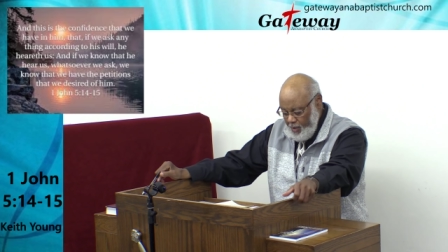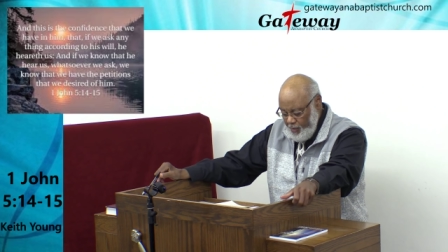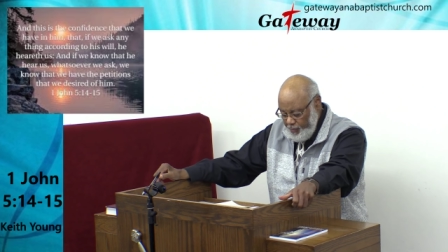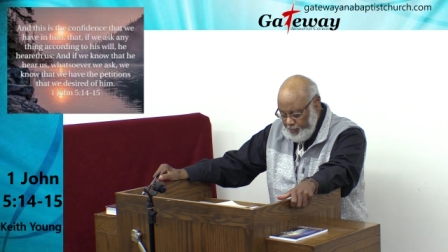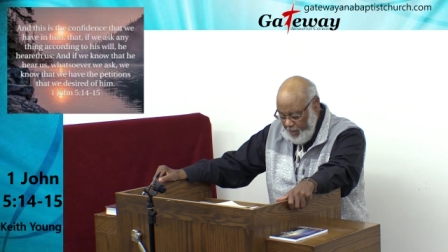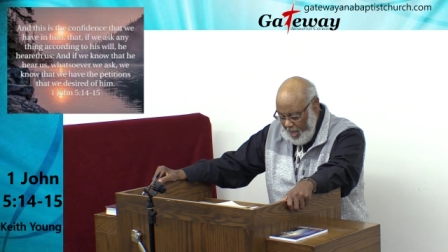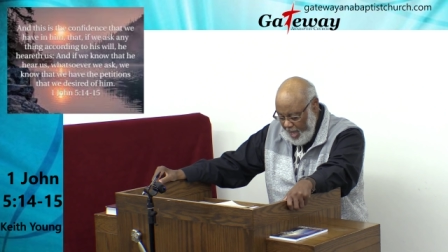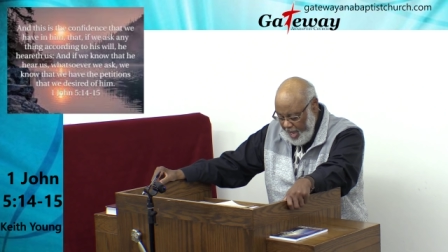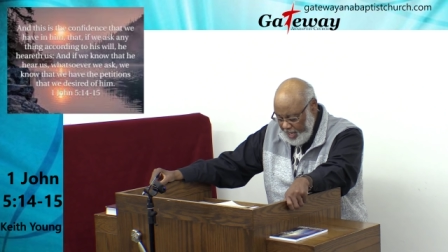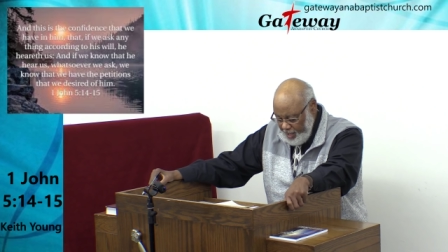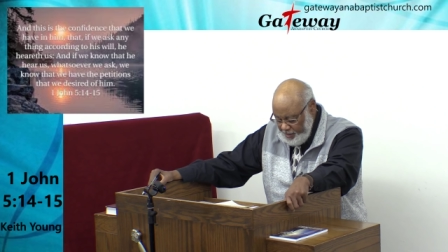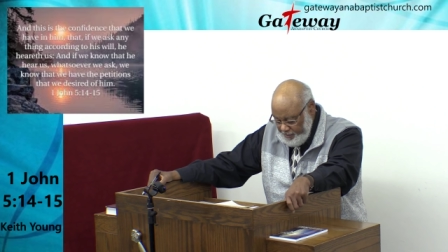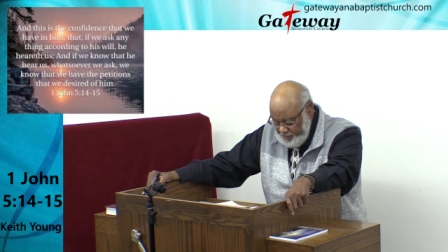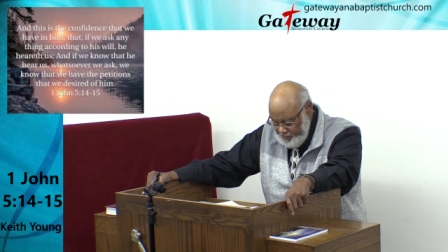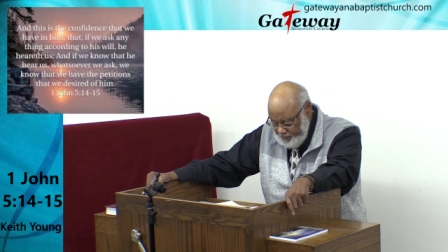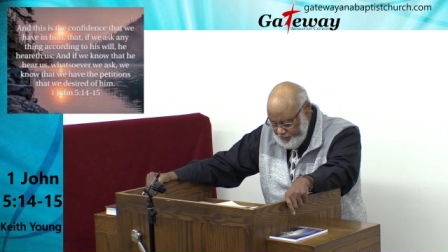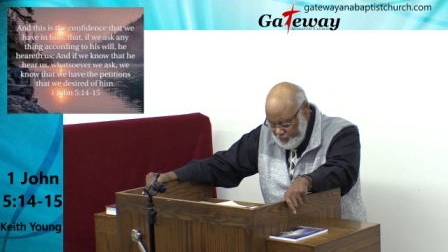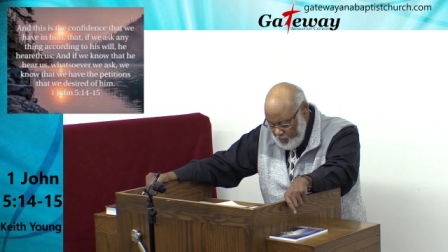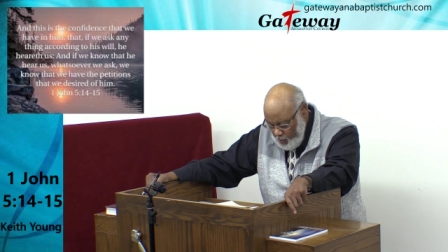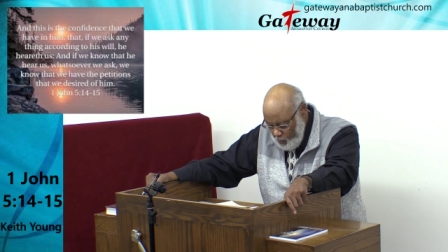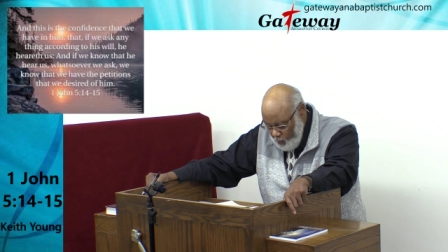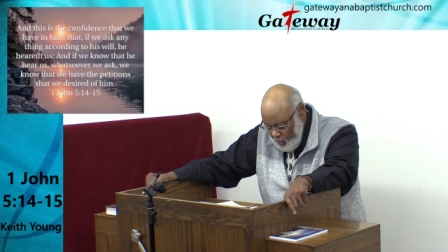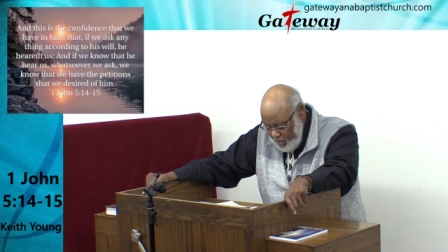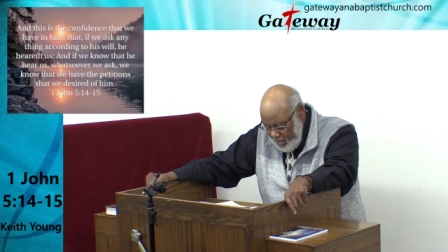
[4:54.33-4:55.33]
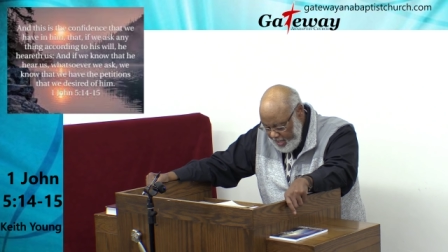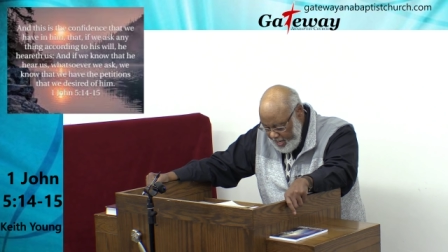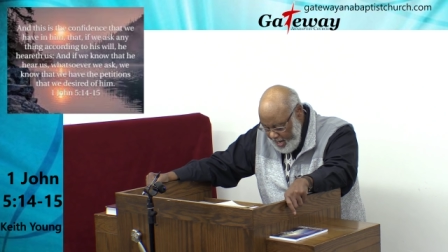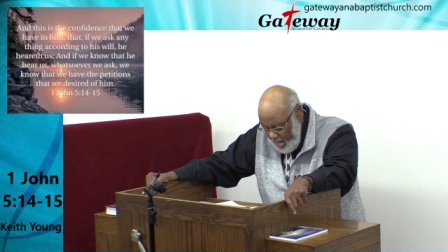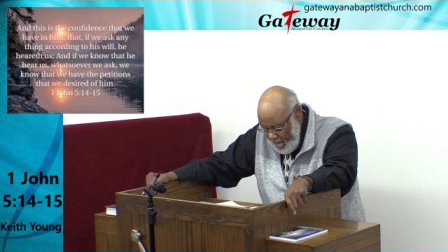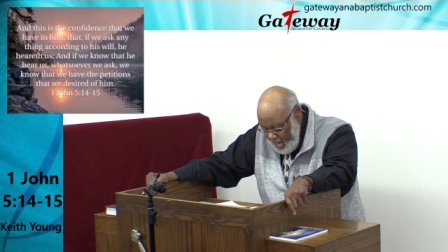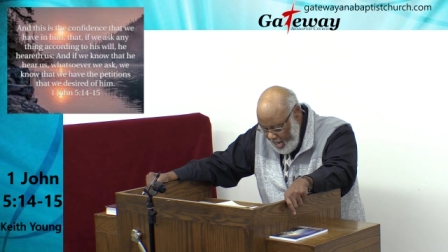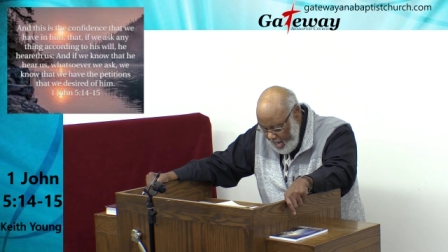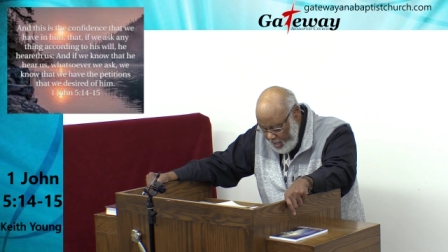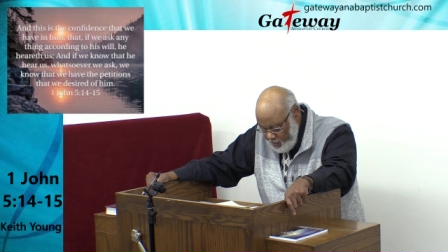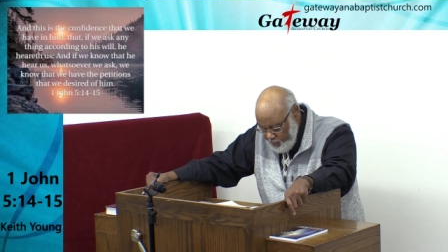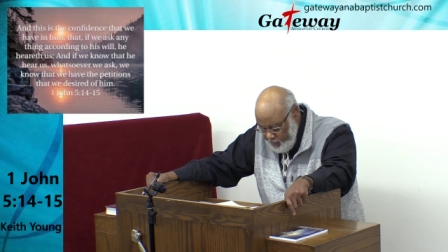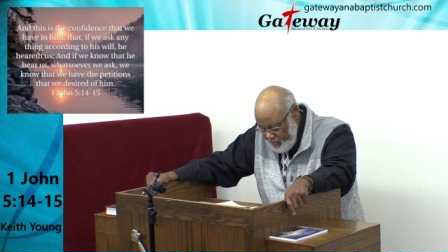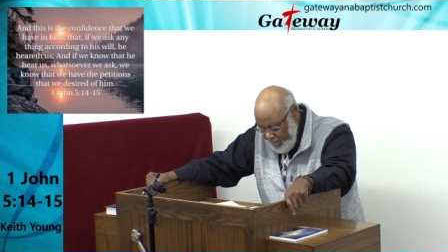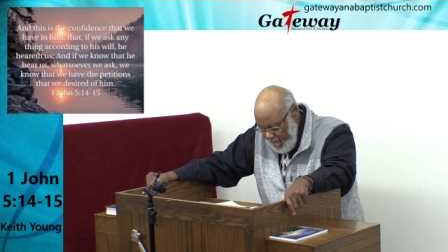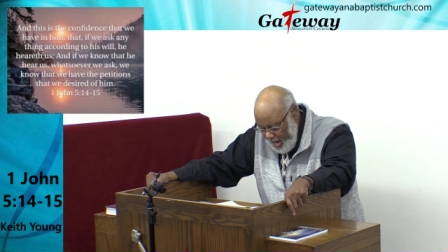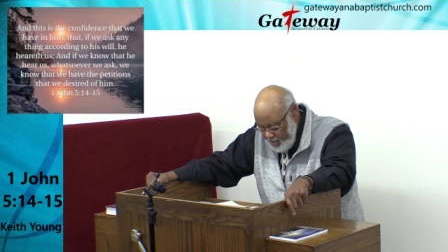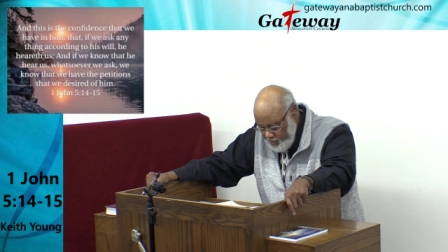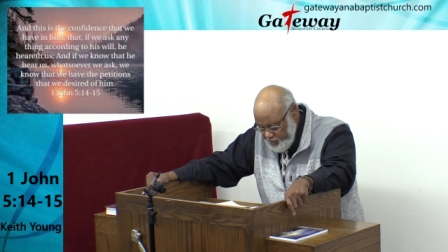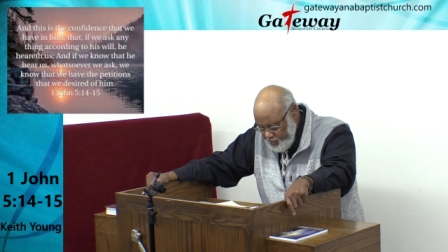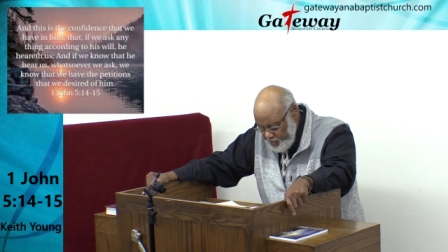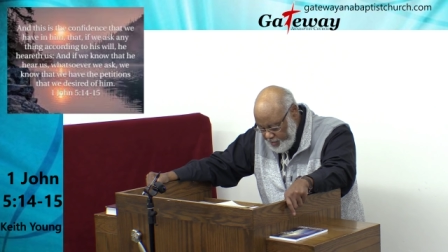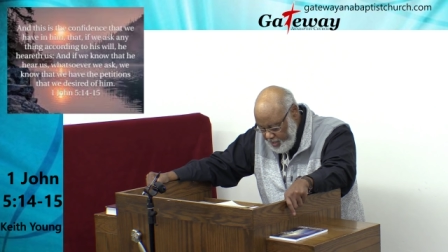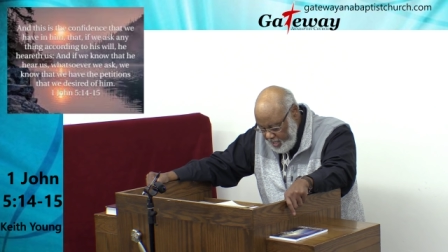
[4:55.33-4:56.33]
thank we God
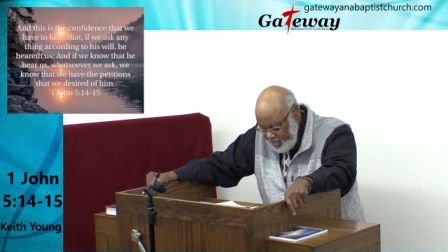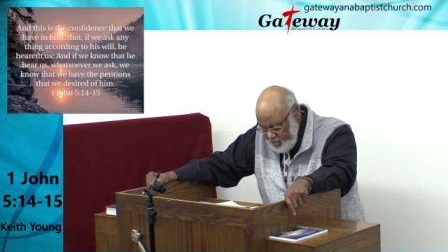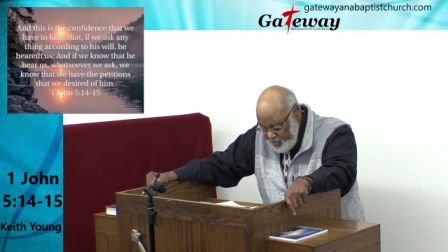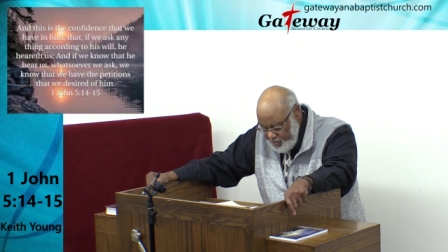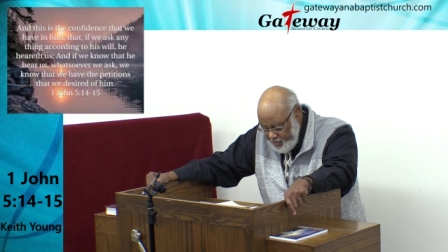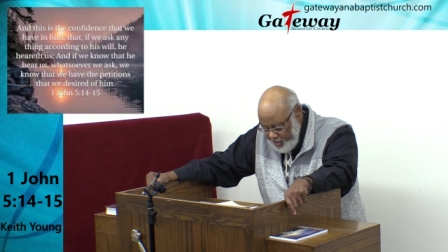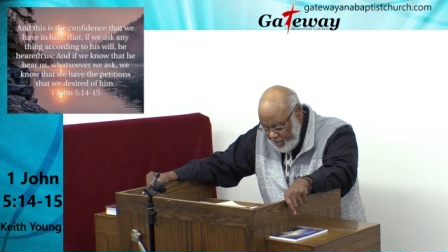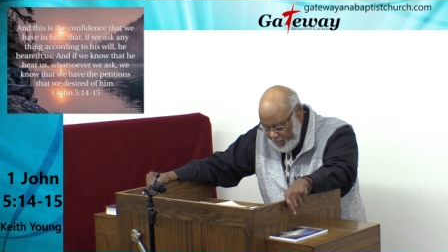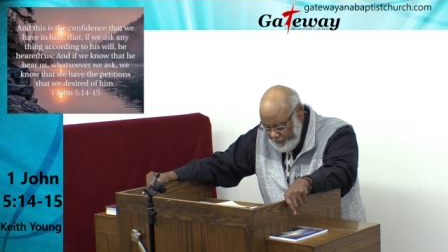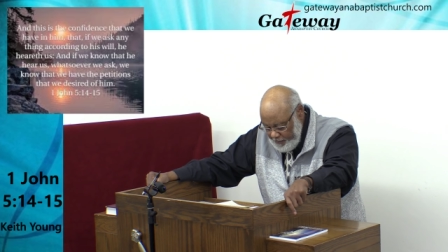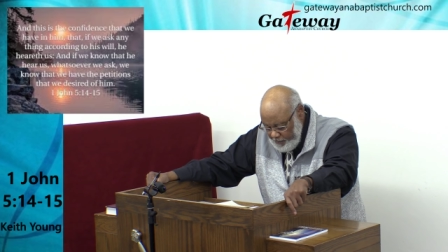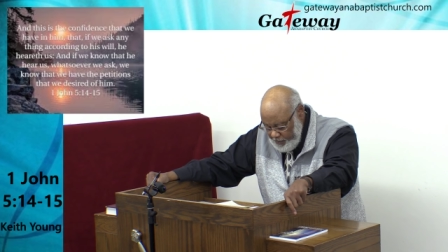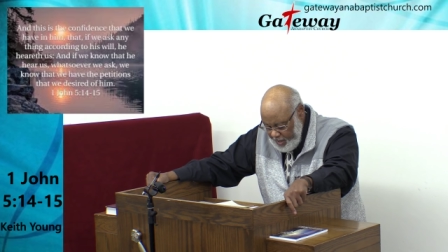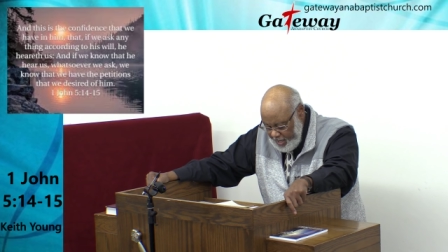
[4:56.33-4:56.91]
without ceasing,